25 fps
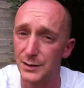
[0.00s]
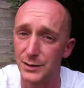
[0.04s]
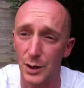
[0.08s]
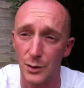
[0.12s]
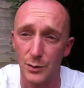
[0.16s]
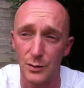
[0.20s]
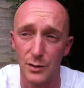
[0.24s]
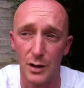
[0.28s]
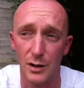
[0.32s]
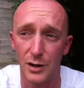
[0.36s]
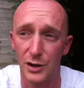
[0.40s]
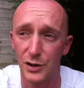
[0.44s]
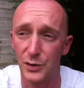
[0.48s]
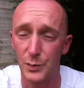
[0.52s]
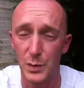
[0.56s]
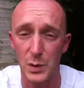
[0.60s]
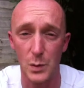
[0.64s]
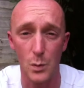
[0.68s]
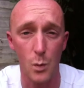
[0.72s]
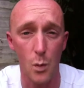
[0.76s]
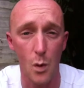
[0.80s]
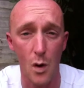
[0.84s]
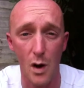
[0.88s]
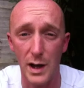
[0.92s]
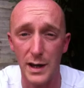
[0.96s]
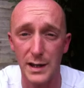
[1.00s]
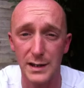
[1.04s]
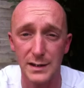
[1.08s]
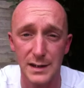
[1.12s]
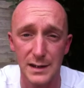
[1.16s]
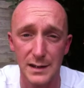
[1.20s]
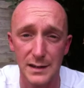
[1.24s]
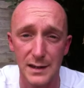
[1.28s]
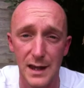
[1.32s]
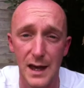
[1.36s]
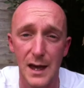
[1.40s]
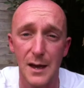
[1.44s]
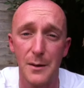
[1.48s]
Don't ask me why it's
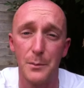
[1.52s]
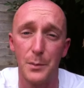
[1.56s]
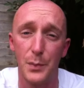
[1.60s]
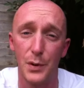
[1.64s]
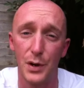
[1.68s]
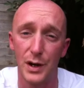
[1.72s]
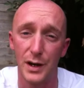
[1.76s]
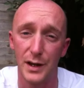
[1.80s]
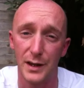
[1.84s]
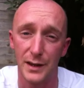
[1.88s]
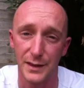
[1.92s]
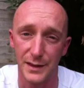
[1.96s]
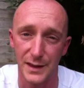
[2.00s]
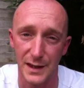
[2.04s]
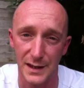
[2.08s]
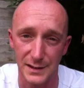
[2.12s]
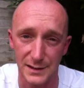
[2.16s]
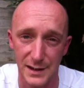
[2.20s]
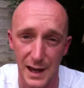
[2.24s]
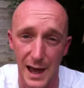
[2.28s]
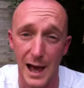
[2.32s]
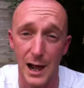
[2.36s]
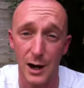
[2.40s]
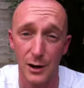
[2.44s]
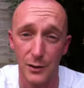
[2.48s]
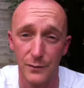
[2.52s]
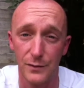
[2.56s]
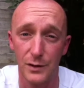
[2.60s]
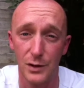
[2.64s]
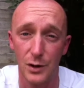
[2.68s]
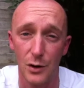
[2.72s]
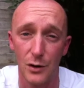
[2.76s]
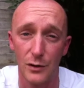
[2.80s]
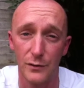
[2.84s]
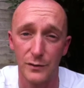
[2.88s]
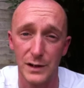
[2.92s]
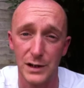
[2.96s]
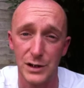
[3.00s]
in there, but there's a hell of a
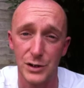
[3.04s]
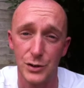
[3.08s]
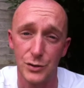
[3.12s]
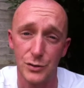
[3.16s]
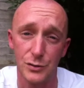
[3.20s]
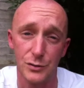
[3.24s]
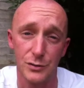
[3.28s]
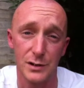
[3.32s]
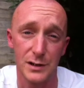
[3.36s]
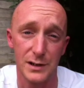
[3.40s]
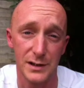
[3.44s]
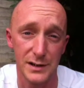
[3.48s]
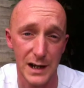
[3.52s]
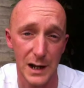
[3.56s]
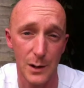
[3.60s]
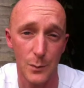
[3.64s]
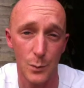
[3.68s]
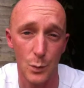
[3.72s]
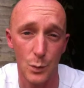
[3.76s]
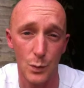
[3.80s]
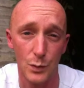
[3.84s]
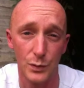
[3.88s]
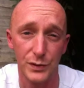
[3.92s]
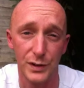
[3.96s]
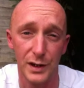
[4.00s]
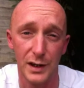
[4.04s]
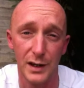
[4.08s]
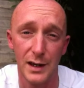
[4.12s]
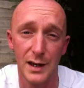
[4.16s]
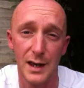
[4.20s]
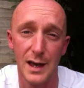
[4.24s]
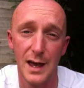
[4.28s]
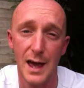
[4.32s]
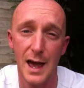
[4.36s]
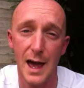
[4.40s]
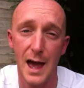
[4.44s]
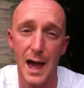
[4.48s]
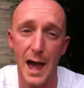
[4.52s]
lot of estrogen in tap water,
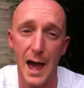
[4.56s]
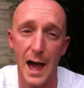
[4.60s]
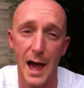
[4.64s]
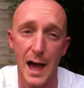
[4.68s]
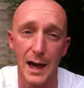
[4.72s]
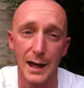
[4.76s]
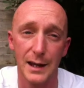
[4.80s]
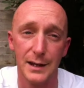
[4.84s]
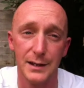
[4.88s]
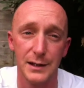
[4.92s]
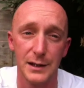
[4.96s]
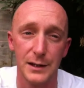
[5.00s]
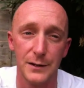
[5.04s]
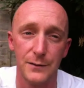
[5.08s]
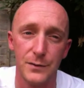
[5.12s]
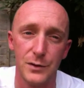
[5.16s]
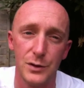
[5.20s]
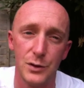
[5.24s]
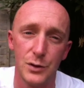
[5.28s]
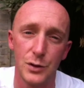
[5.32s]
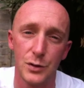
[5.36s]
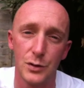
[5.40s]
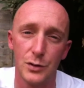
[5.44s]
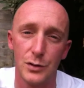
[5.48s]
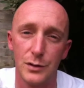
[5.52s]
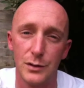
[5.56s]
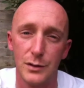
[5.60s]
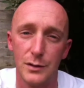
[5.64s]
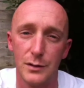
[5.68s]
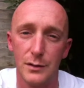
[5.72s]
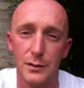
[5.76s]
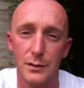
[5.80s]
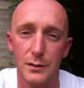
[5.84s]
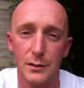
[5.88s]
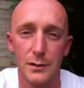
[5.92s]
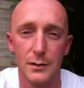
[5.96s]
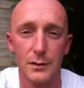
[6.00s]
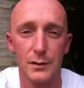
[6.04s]
and if you
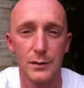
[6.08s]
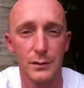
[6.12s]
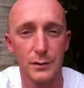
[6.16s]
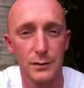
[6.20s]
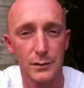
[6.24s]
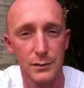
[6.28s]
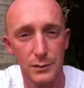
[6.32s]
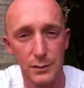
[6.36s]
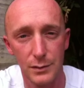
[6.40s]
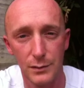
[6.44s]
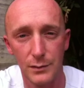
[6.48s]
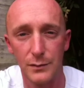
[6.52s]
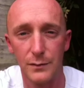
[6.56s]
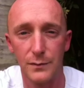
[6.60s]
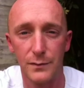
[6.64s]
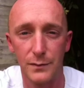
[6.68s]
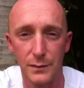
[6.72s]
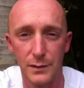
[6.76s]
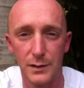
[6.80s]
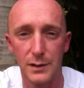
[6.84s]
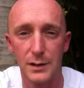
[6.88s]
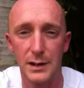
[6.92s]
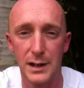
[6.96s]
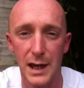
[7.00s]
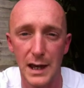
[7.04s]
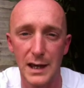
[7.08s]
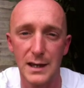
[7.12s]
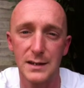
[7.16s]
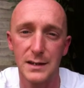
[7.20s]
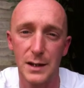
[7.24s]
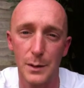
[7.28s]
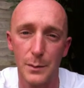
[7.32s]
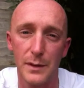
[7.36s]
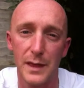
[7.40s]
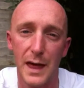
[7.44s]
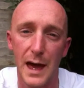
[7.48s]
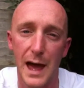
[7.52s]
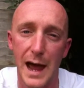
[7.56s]
can sort of get
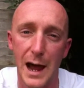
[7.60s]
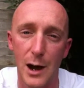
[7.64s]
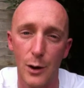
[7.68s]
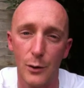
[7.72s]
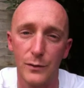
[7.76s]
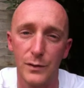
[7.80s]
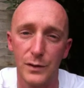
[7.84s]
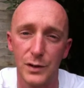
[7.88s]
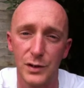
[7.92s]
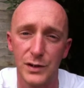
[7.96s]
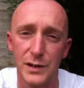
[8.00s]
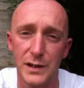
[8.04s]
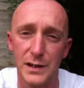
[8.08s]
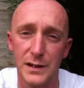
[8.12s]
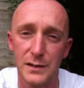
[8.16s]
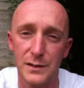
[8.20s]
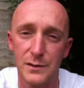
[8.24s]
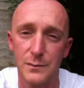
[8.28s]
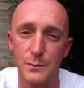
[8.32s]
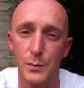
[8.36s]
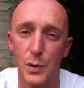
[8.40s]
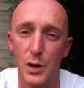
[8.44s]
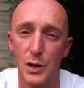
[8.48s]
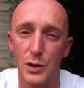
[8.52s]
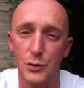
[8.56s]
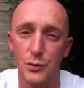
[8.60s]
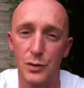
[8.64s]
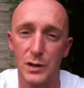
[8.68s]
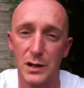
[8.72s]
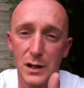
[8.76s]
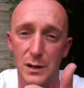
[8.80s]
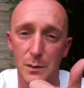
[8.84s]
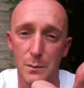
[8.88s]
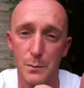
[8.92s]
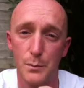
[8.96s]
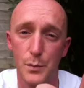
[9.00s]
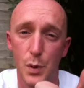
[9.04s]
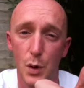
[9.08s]
some of that out of your system by
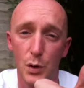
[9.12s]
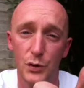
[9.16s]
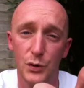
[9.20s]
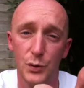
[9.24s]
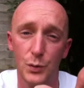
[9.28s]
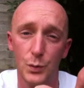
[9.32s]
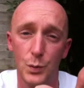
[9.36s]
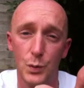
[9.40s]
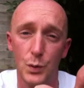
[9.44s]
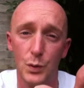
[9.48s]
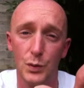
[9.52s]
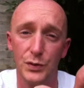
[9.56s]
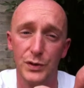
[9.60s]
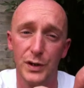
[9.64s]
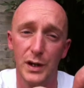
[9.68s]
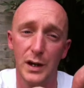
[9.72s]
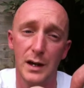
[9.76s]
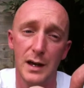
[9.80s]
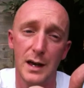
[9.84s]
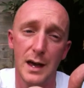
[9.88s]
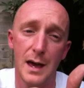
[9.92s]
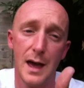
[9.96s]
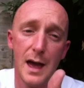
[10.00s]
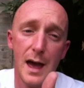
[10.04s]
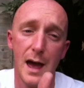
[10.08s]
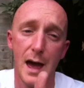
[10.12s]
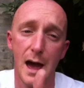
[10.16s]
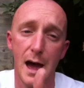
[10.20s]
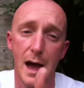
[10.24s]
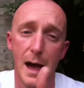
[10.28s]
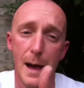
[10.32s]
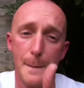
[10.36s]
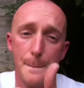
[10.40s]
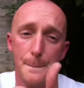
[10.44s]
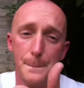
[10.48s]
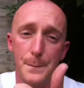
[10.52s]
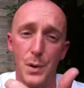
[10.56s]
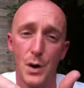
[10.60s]
drinking bottled water
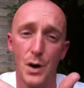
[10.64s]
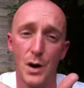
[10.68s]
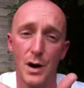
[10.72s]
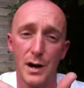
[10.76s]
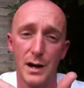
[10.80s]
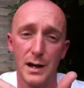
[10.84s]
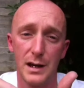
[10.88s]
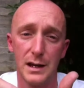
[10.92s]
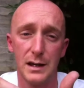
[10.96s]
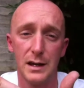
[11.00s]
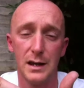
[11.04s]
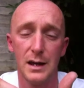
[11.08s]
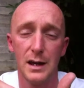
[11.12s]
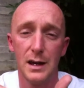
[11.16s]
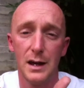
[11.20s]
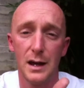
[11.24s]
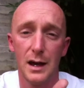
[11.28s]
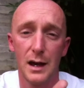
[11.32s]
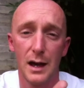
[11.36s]
and by